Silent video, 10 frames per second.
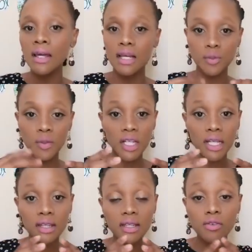
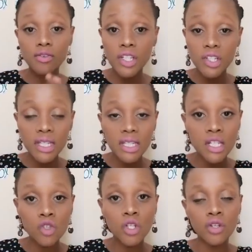especially in the region, in the
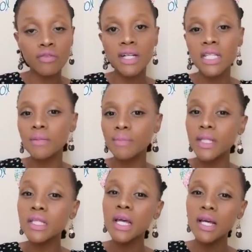district of Khansi,
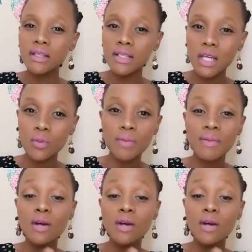please just get with me.